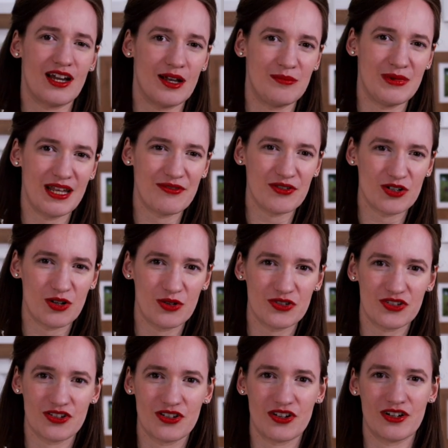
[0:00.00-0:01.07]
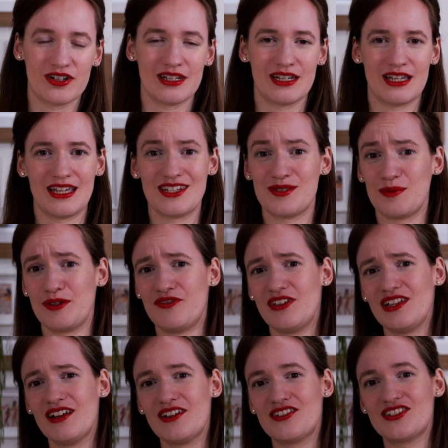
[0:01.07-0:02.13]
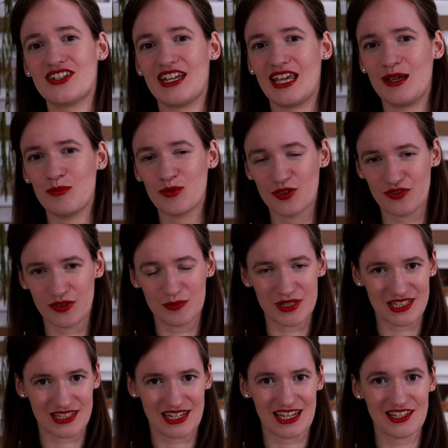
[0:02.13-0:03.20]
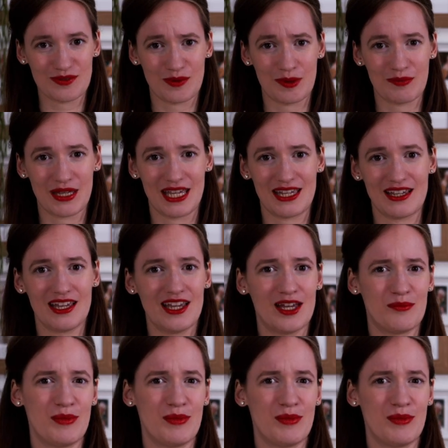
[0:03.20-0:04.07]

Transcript: I'm never going to learn this. We feel ashamed of the mistakes we make.